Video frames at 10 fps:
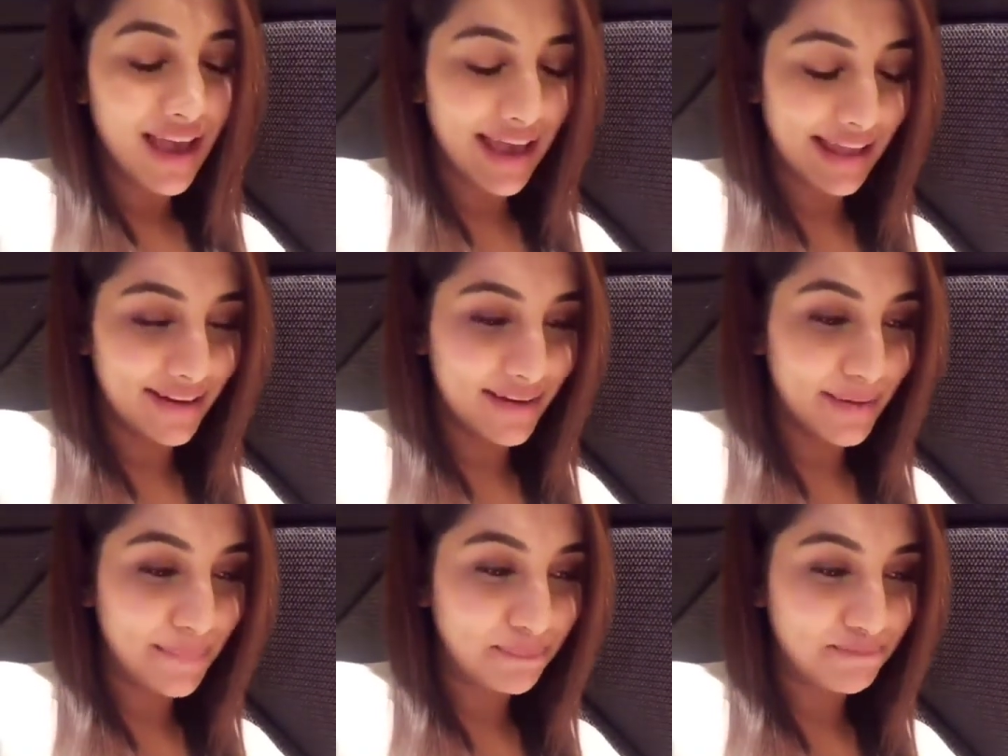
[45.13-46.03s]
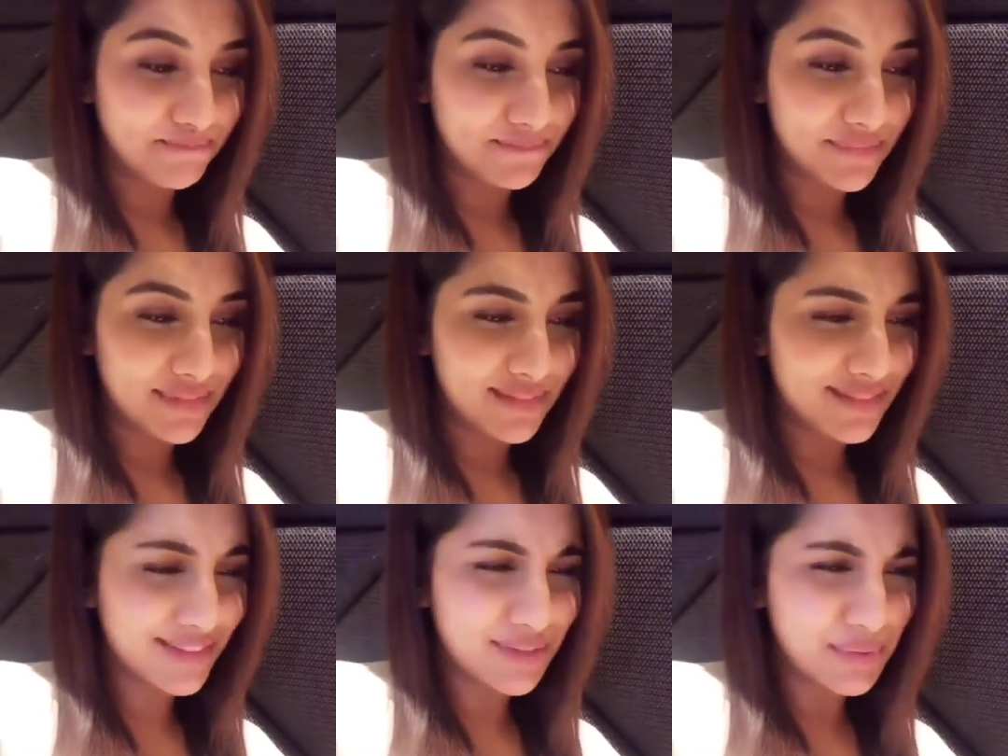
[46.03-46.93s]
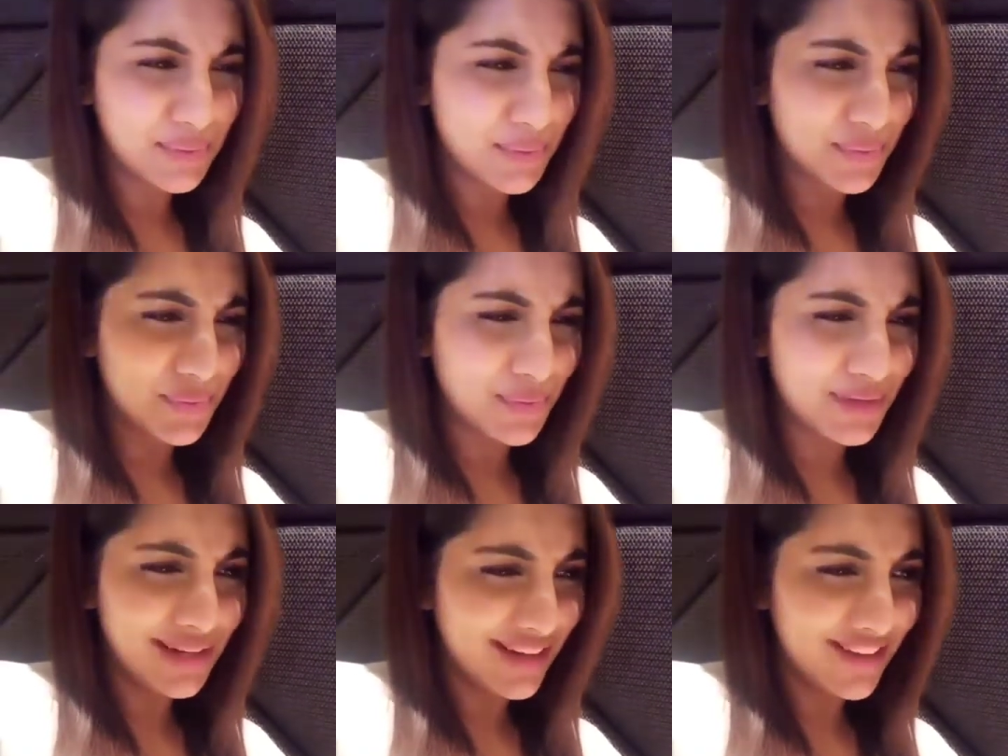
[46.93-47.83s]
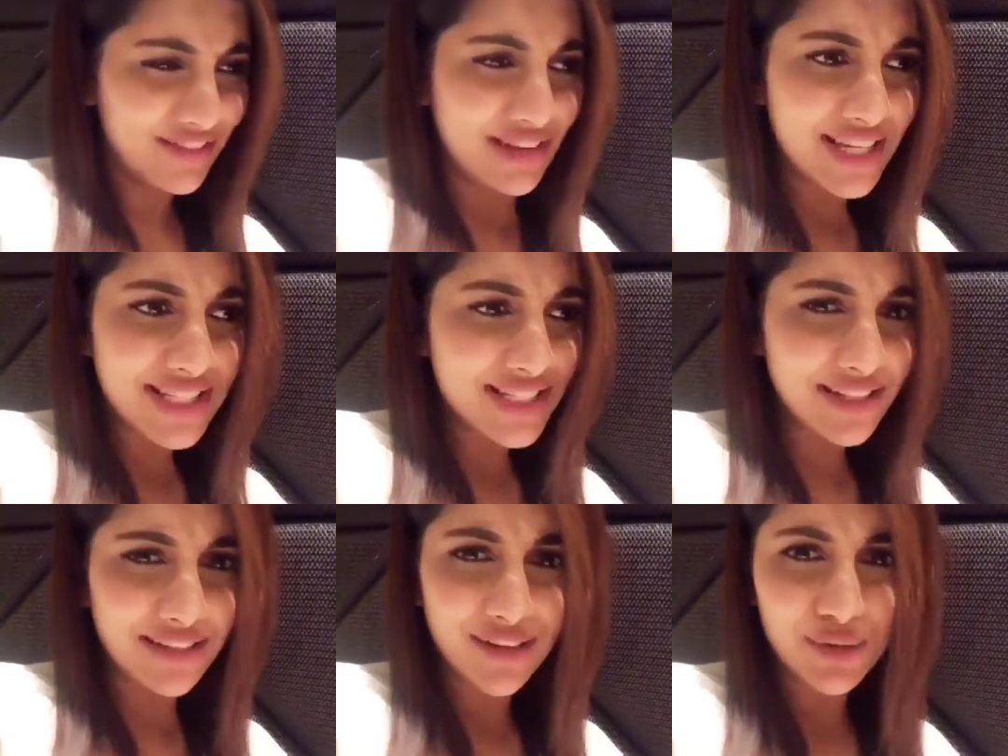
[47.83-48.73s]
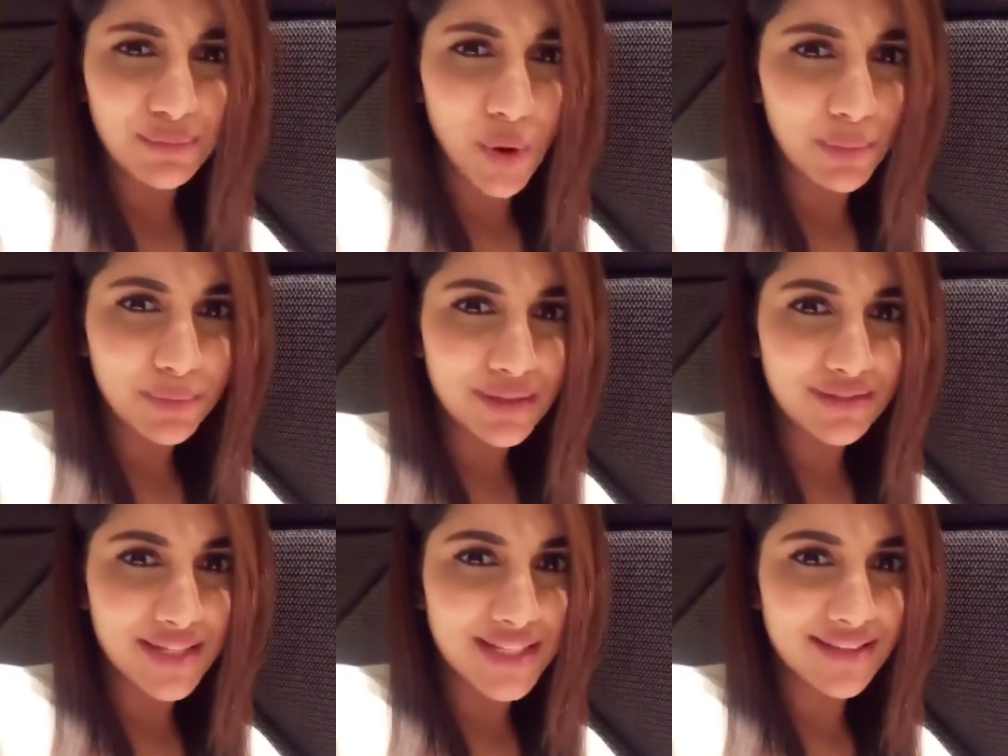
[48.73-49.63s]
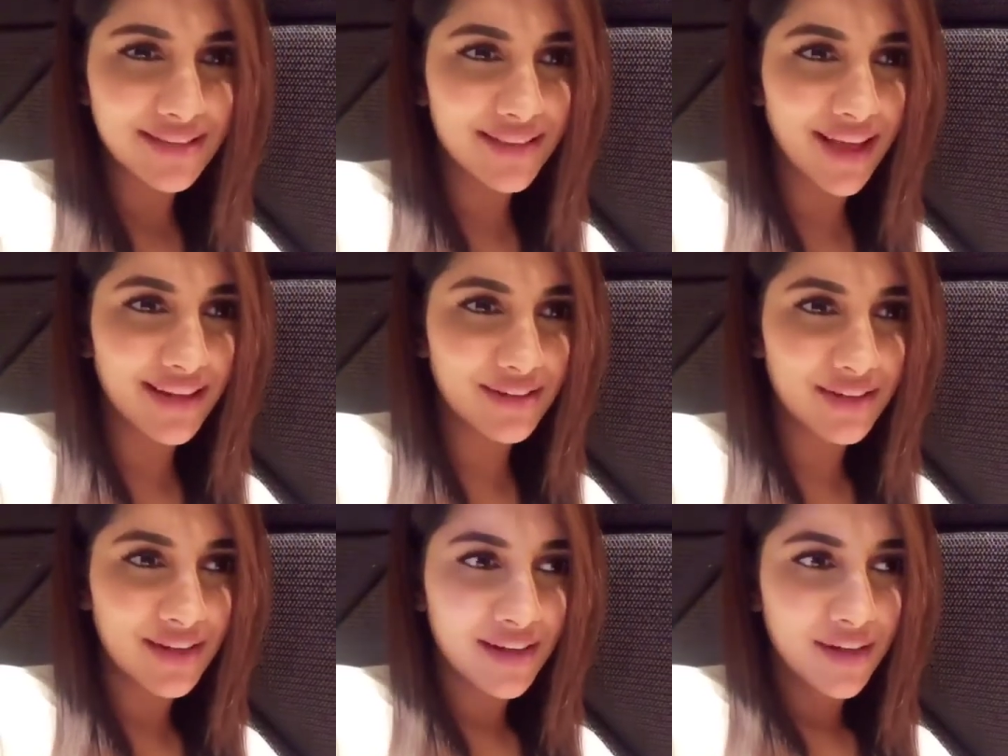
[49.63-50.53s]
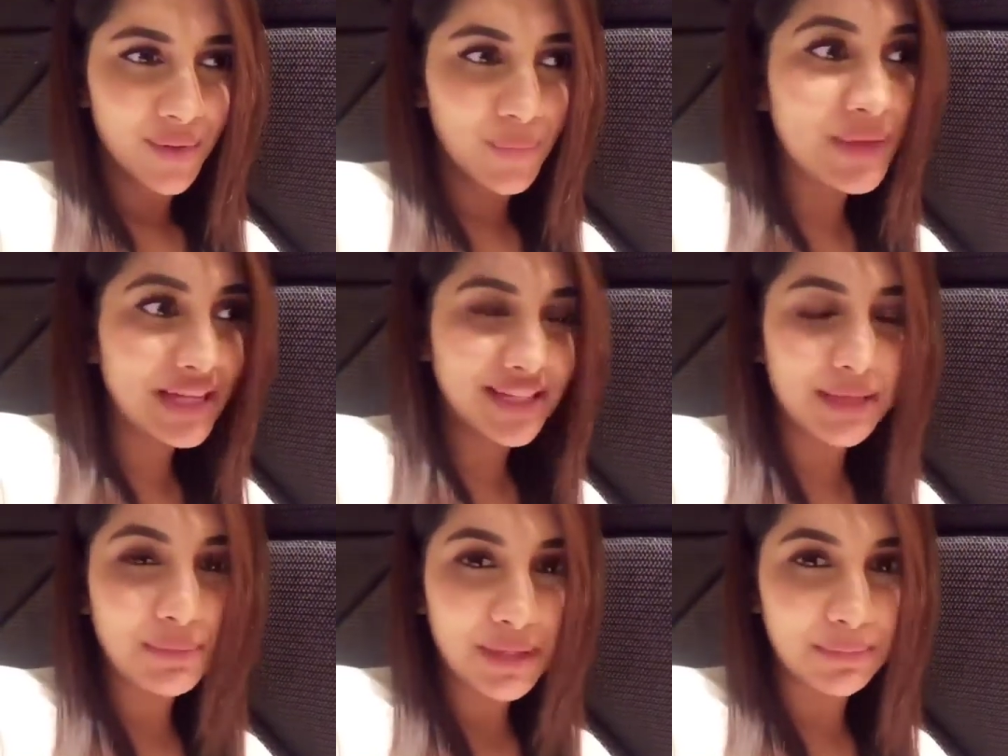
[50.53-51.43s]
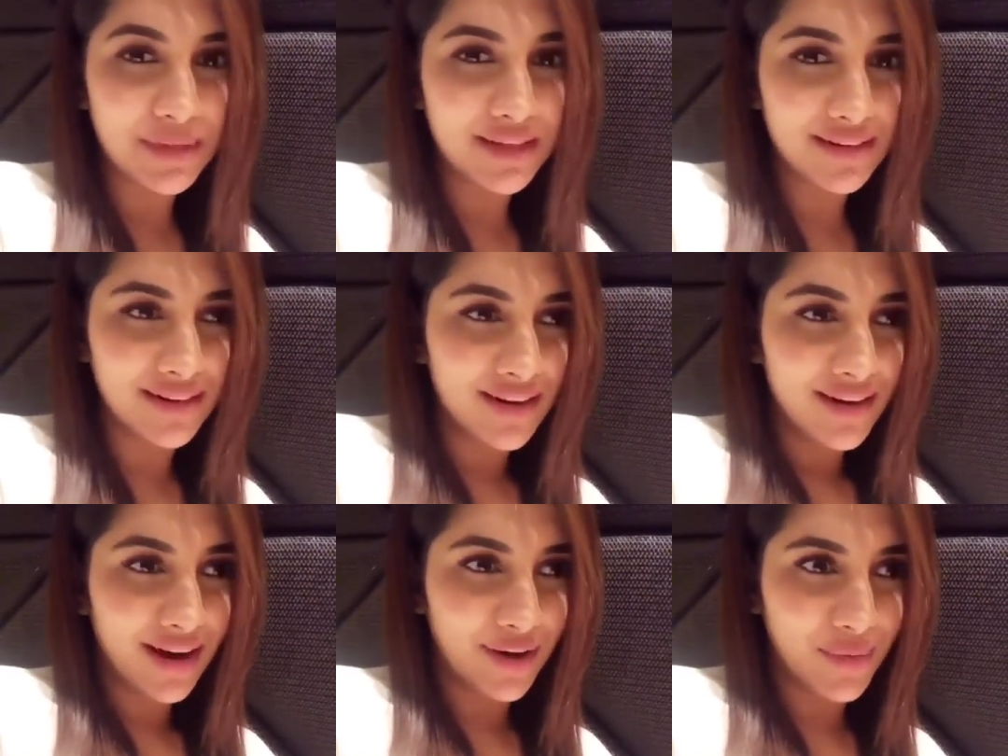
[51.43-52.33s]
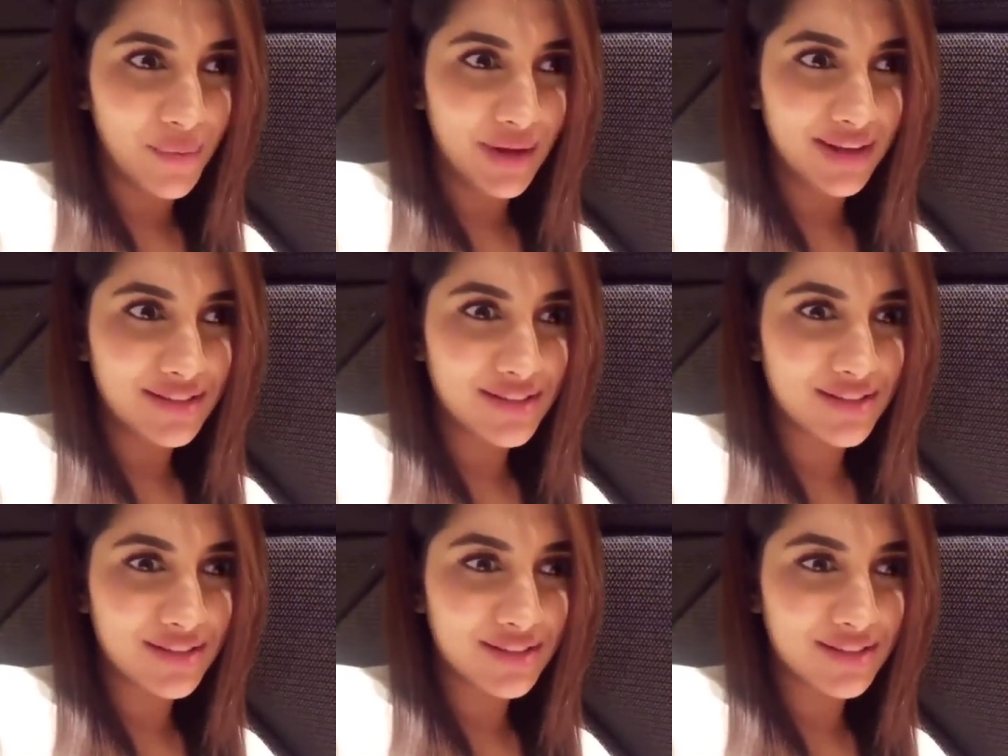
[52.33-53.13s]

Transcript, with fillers: And um, the only reason or the probable reason that we team kabir are going